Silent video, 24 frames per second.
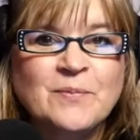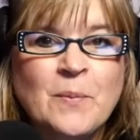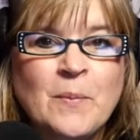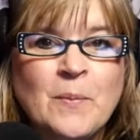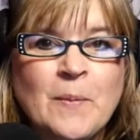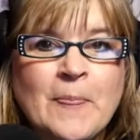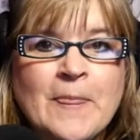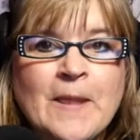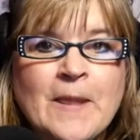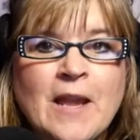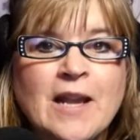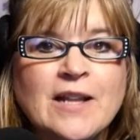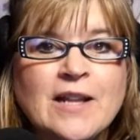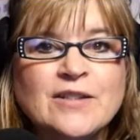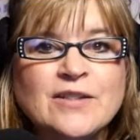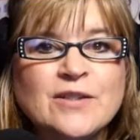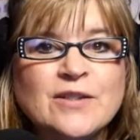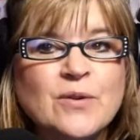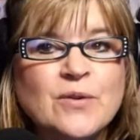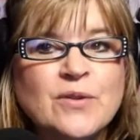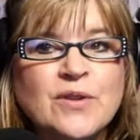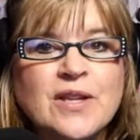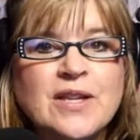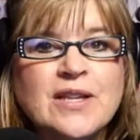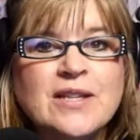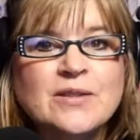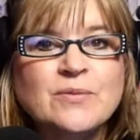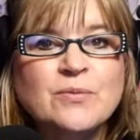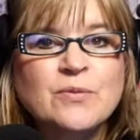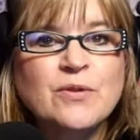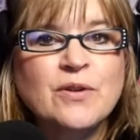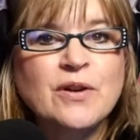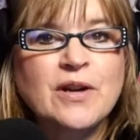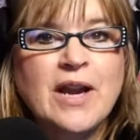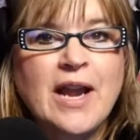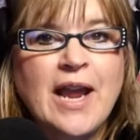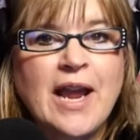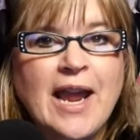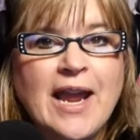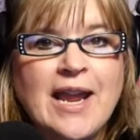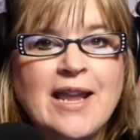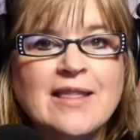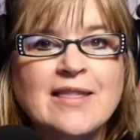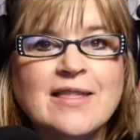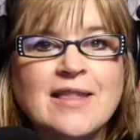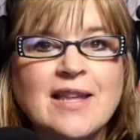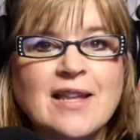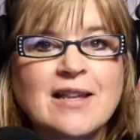And so these were 8
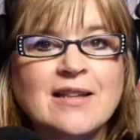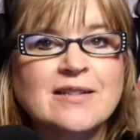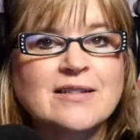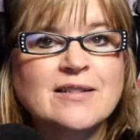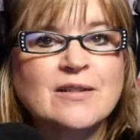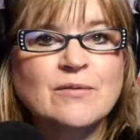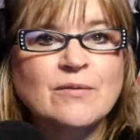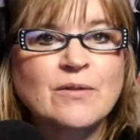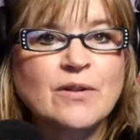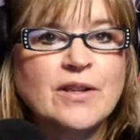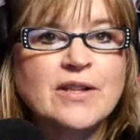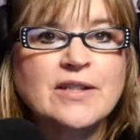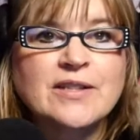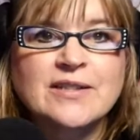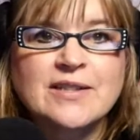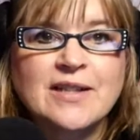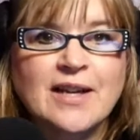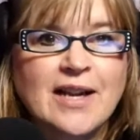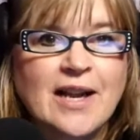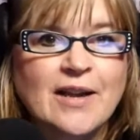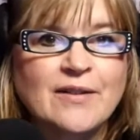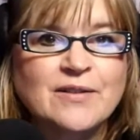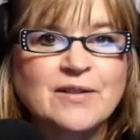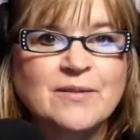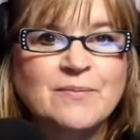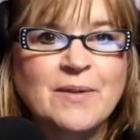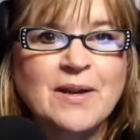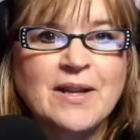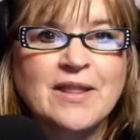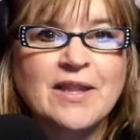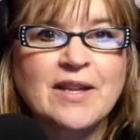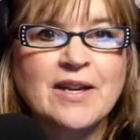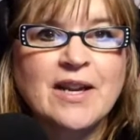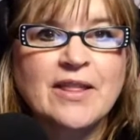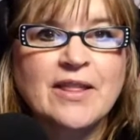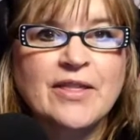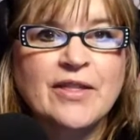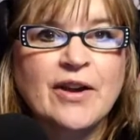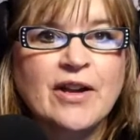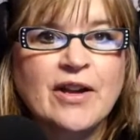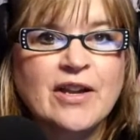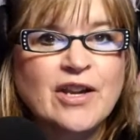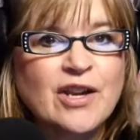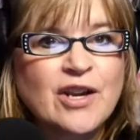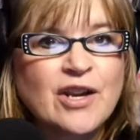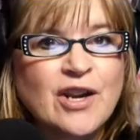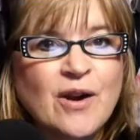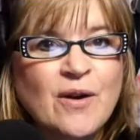things that really stuck out to me that I thought,
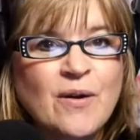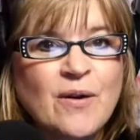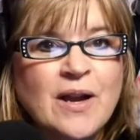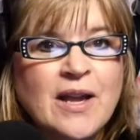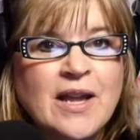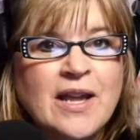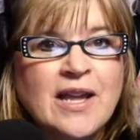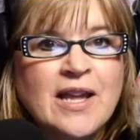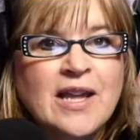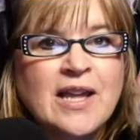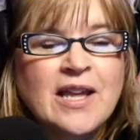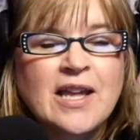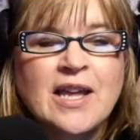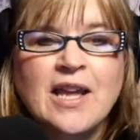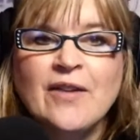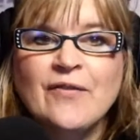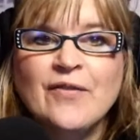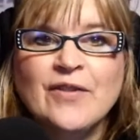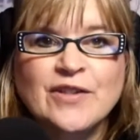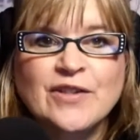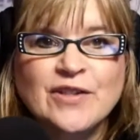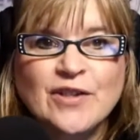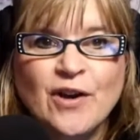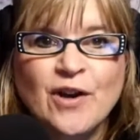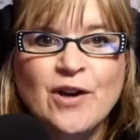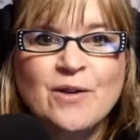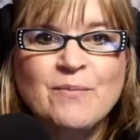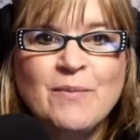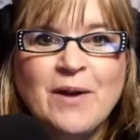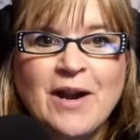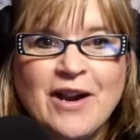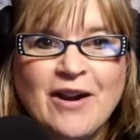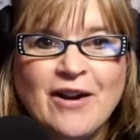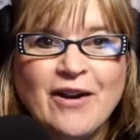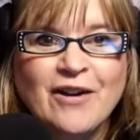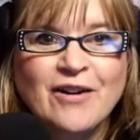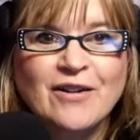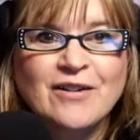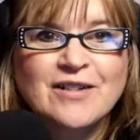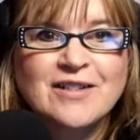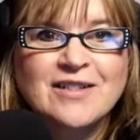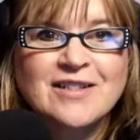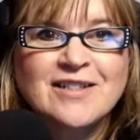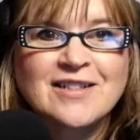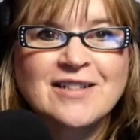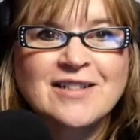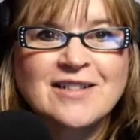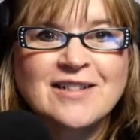if it's on my heart,
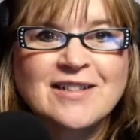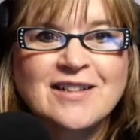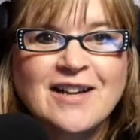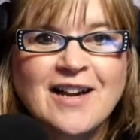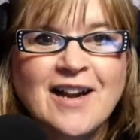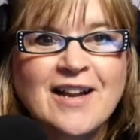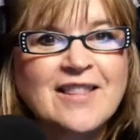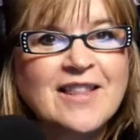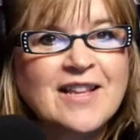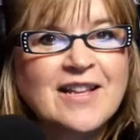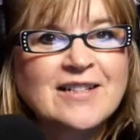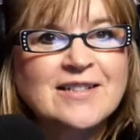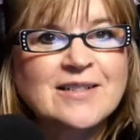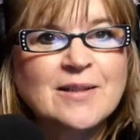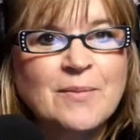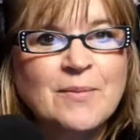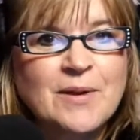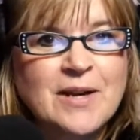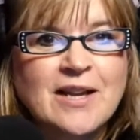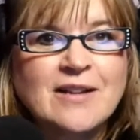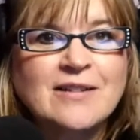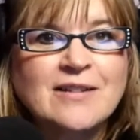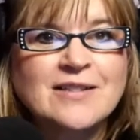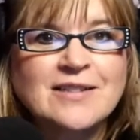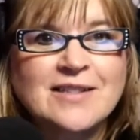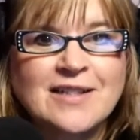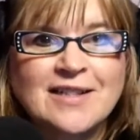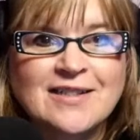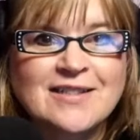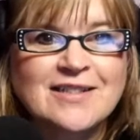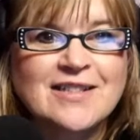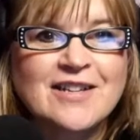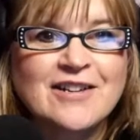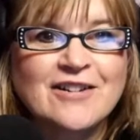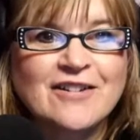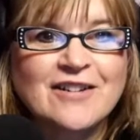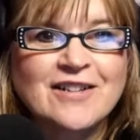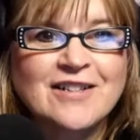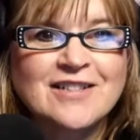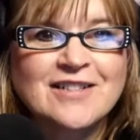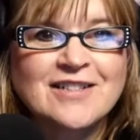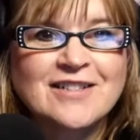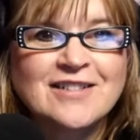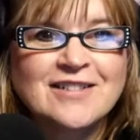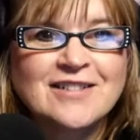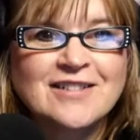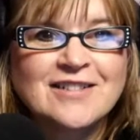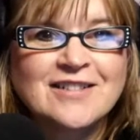I think somebody else needs to hear it.
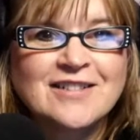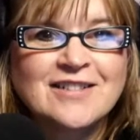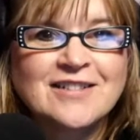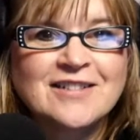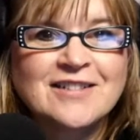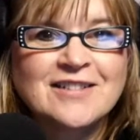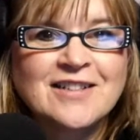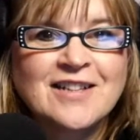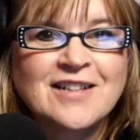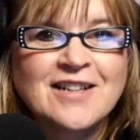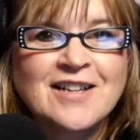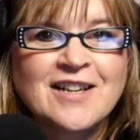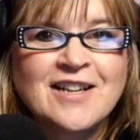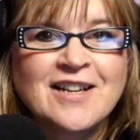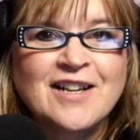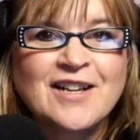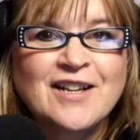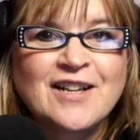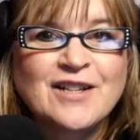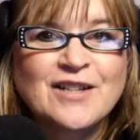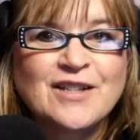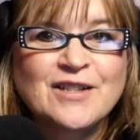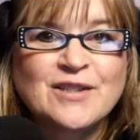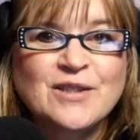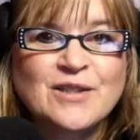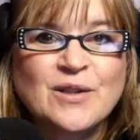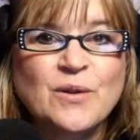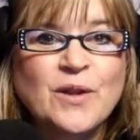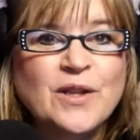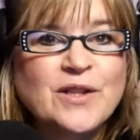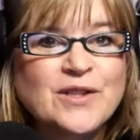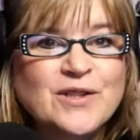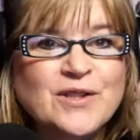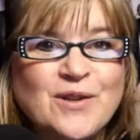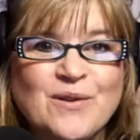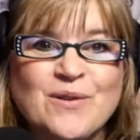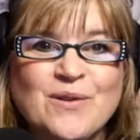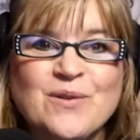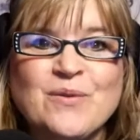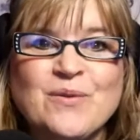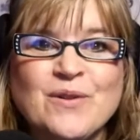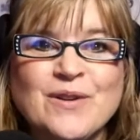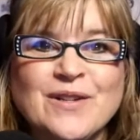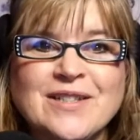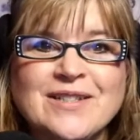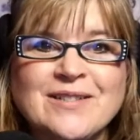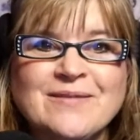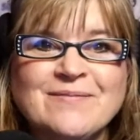So let's go through
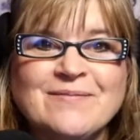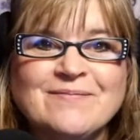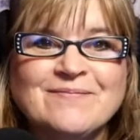it.